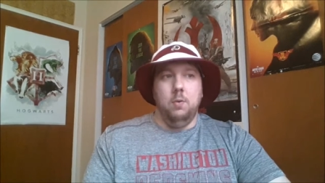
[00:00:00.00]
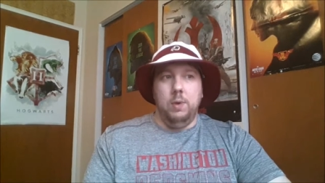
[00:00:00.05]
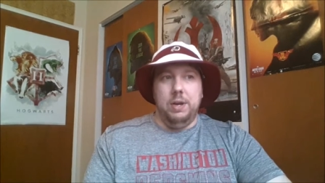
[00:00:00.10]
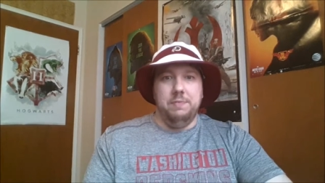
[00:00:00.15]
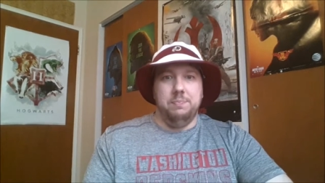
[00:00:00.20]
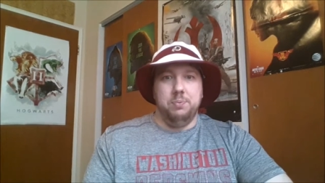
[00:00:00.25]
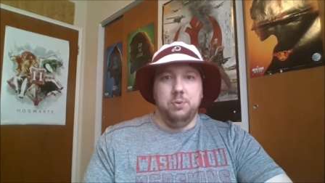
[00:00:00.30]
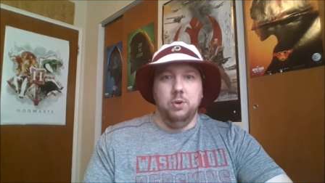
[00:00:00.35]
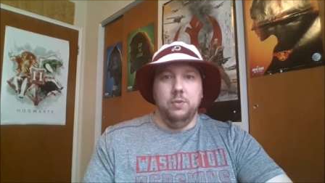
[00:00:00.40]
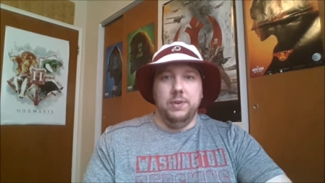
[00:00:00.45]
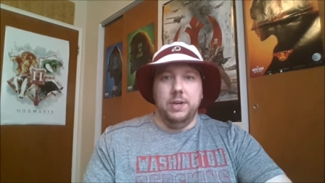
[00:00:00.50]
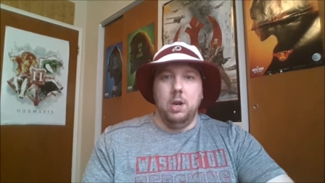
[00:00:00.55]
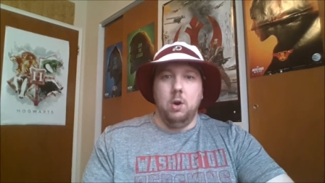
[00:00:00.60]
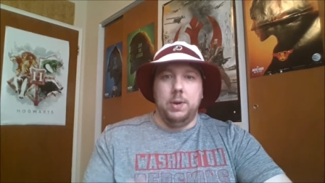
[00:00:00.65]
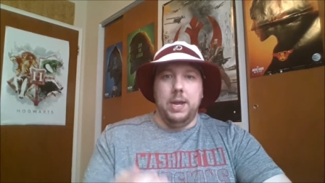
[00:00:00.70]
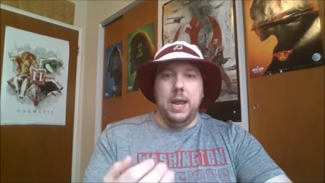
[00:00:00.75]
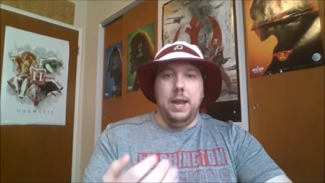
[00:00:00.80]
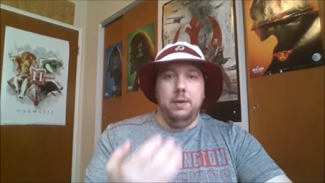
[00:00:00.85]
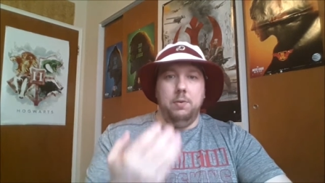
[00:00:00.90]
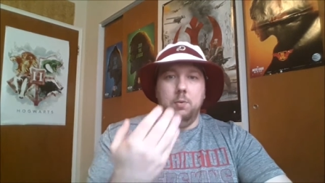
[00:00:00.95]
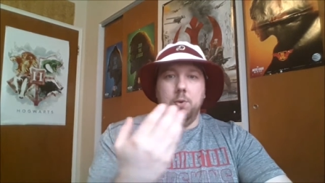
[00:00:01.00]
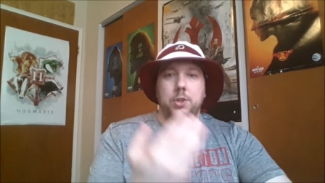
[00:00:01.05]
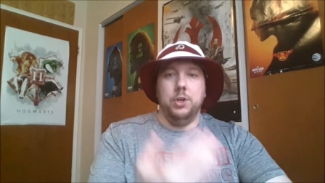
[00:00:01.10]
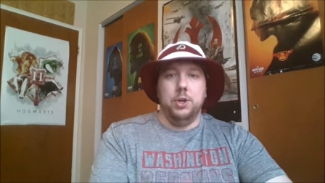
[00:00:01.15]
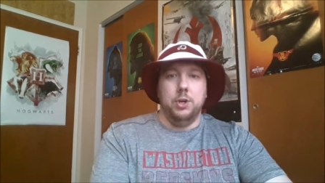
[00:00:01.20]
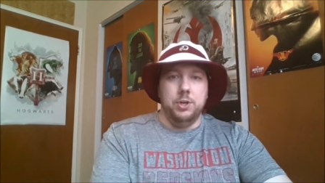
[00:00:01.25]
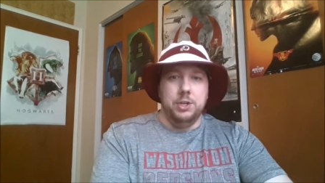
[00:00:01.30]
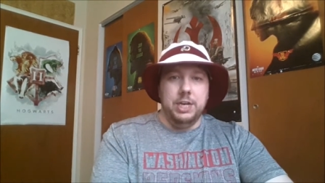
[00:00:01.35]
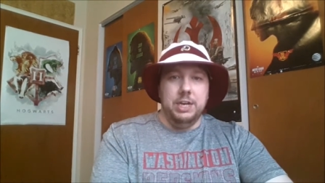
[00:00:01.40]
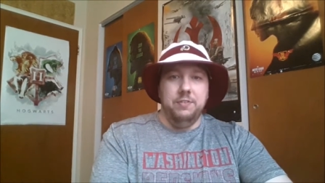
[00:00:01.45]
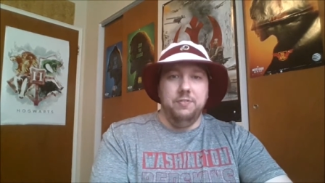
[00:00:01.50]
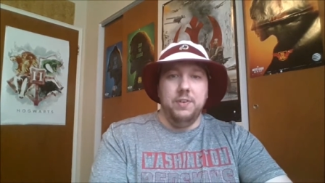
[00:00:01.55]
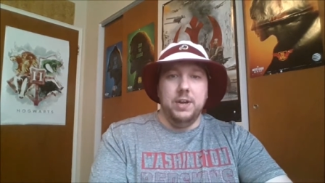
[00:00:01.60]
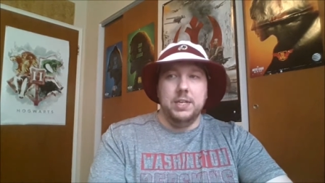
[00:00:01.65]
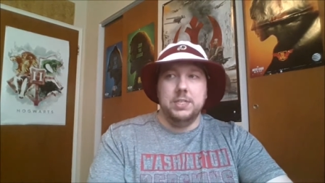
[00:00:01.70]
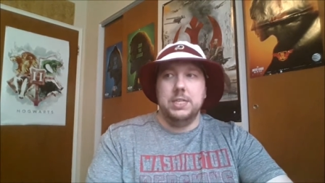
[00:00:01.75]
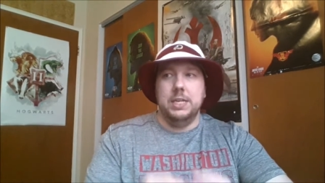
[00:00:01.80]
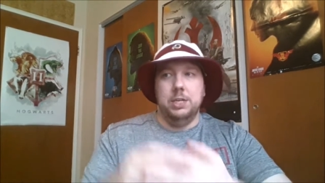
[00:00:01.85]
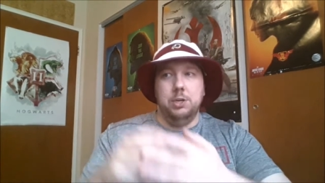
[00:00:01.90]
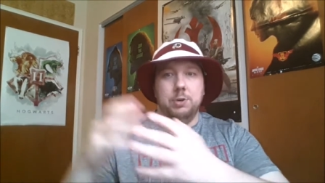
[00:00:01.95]
We've proven, okay, with a good
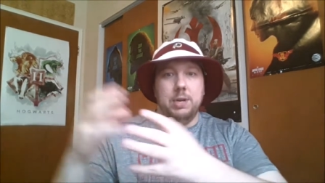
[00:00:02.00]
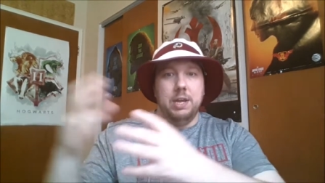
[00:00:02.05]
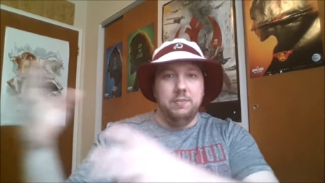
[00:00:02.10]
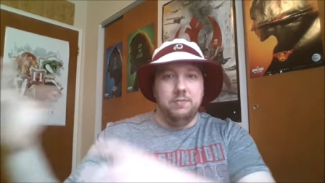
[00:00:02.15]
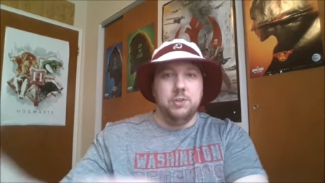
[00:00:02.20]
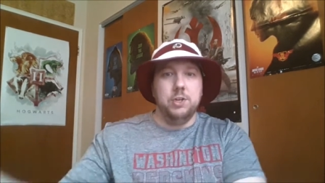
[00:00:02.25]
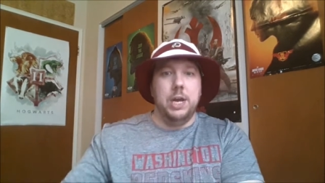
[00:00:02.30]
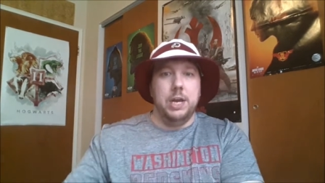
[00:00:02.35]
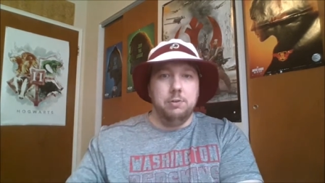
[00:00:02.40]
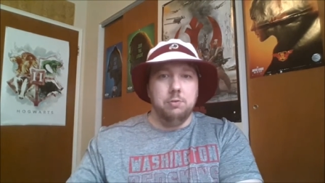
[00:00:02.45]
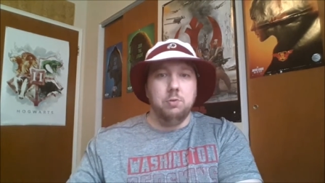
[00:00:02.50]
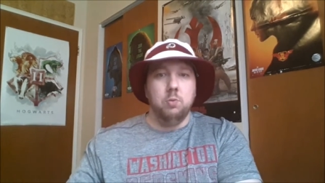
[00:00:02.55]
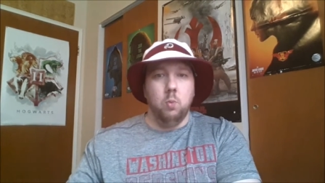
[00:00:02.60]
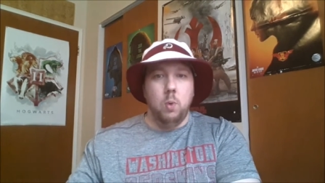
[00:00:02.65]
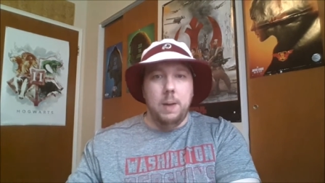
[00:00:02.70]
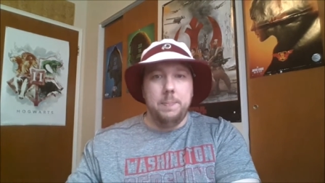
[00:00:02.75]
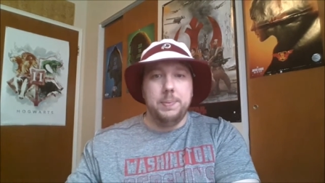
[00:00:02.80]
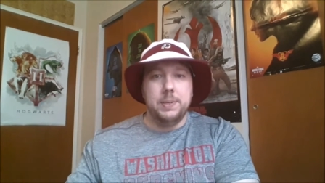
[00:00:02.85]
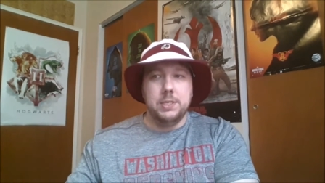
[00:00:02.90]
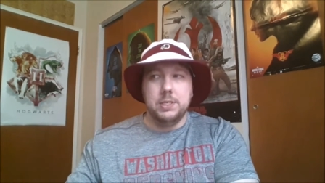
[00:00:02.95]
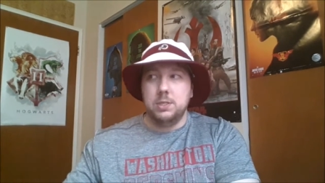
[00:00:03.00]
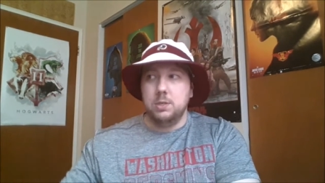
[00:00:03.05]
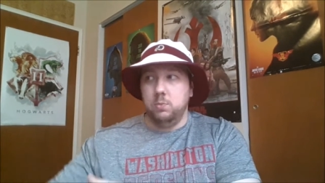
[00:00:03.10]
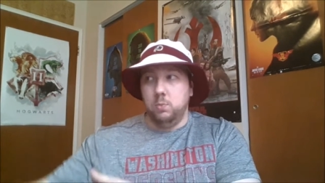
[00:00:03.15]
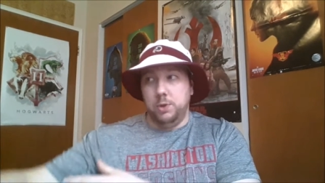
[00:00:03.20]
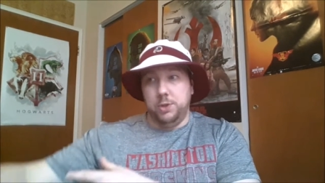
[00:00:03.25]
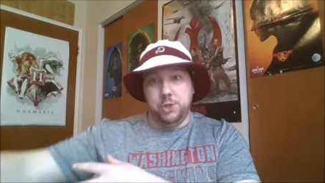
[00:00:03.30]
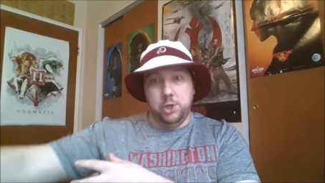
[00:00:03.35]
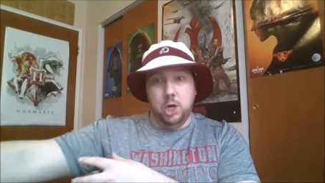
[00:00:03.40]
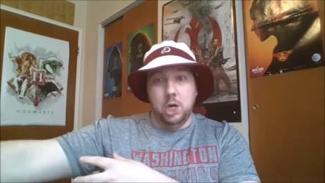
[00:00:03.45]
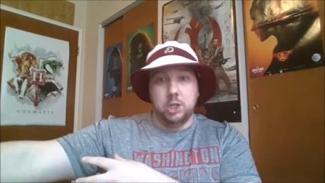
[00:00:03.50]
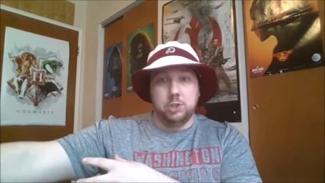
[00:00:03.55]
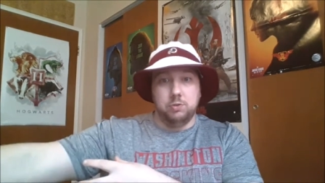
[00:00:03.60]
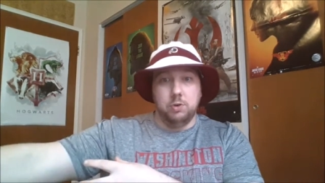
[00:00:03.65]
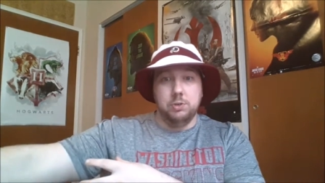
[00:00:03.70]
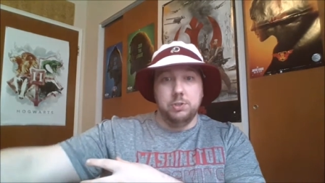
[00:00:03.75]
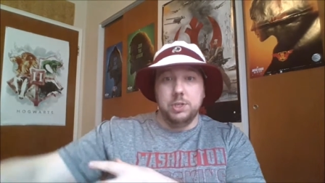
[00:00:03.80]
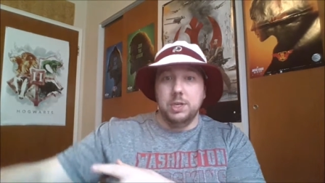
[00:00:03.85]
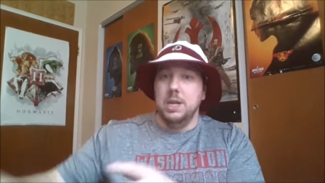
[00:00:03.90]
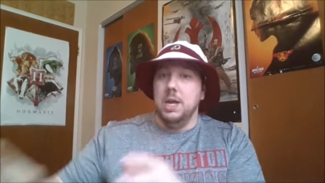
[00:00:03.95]
defense and you give Jay Gruden weapons with Josh
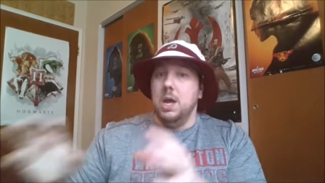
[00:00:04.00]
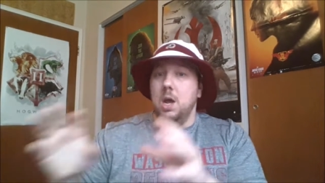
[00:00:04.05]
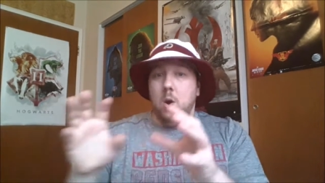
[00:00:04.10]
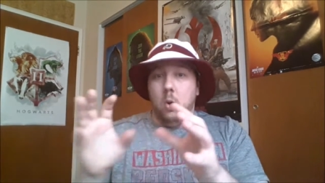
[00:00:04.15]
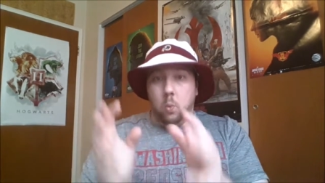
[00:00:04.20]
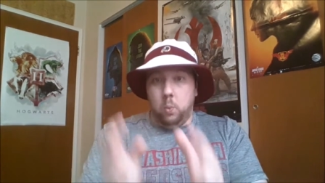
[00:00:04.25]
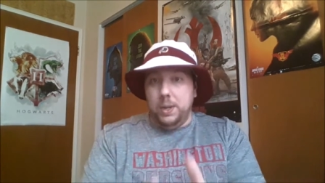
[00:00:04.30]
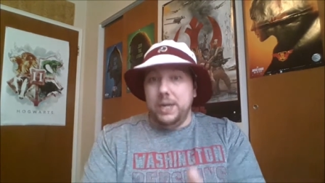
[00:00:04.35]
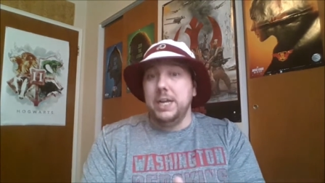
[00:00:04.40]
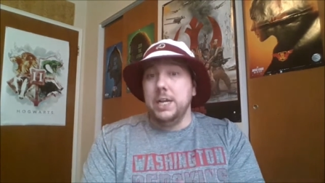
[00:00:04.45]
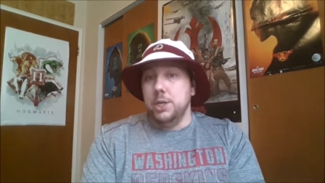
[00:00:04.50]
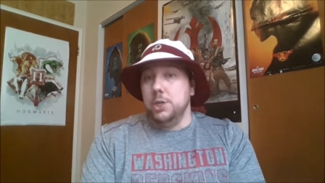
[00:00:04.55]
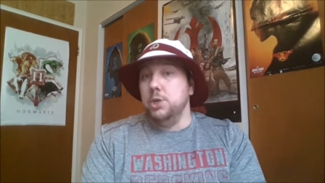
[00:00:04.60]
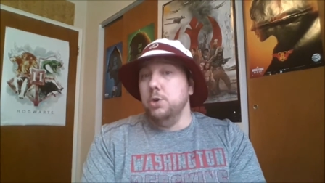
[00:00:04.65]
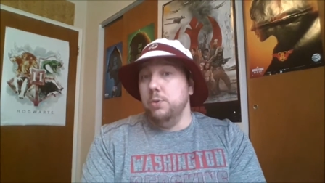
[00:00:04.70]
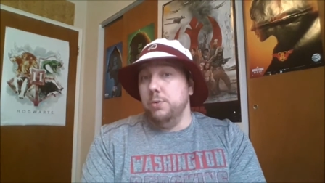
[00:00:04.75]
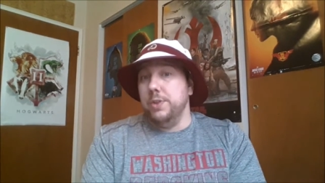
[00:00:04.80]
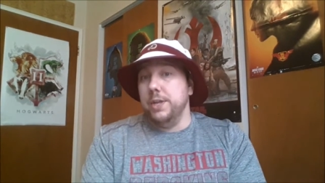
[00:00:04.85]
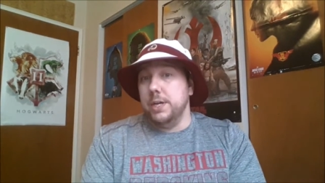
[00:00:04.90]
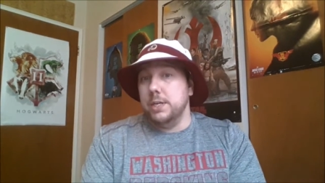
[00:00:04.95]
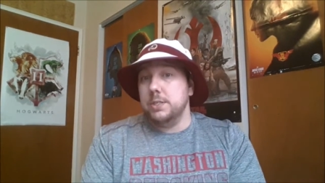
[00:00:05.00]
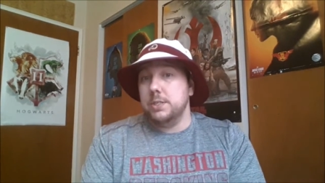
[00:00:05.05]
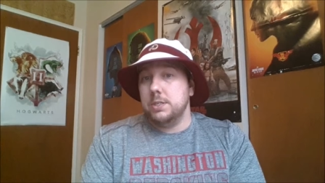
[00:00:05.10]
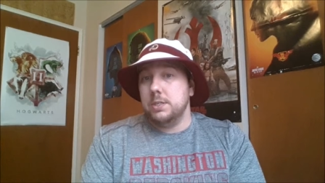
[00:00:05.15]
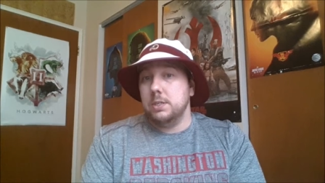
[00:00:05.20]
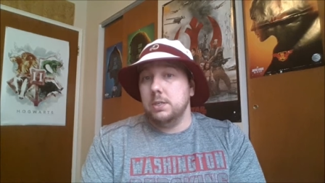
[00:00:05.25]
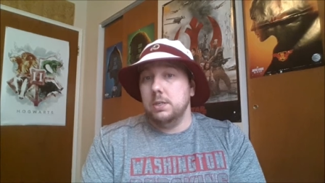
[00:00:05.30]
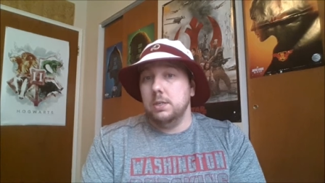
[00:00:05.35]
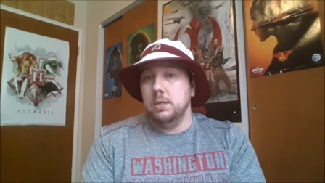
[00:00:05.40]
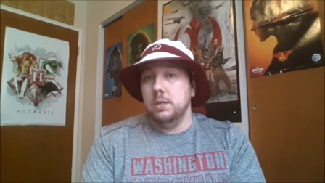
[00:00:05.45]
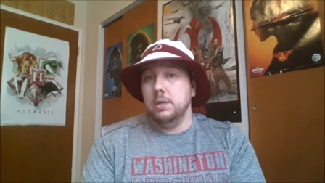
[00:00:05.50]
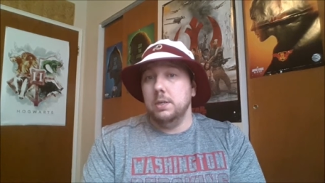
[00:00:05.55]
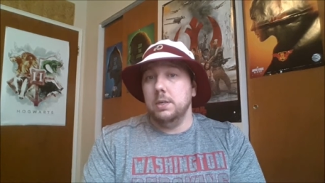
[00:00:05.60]
Rosen, we can do this.